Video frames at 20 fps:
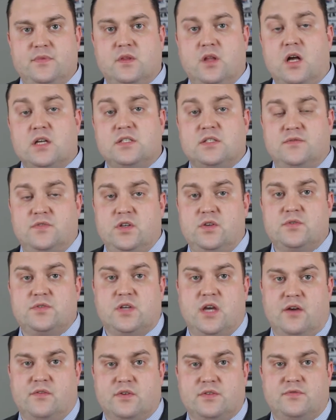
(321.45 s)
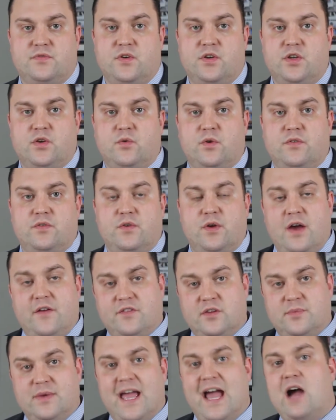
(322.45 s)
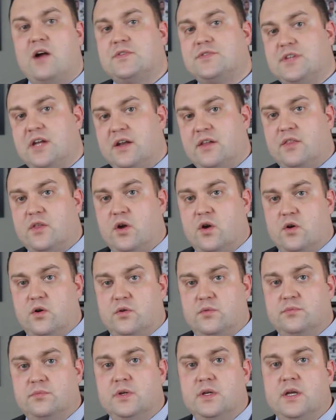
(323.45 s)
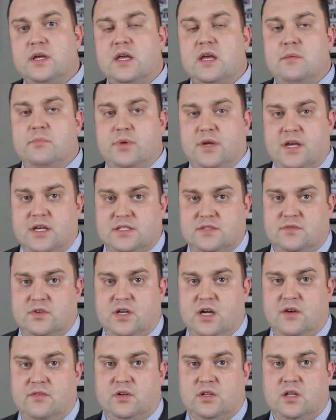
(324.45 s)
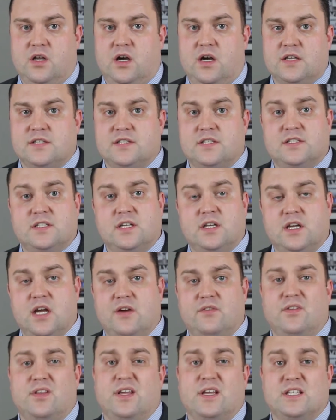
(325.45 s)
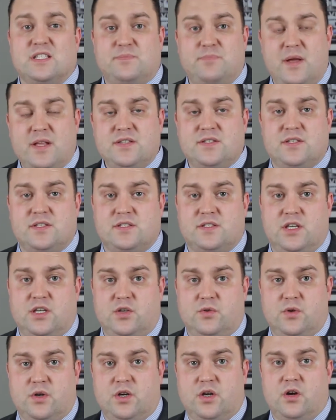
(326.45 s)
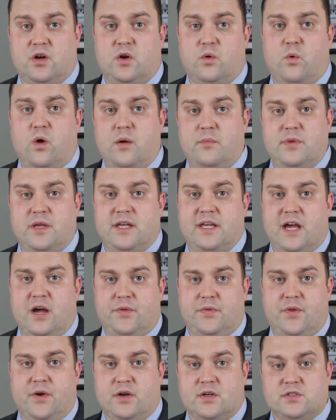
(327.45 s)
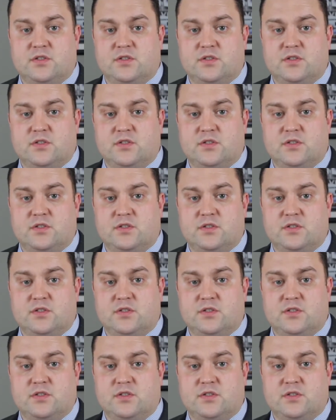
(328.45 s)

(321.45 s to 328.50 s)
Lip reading: Loss of use covers for you if you have to be outside of the home because of a covered loss. It's going to cover the expenses that you incur while being out there.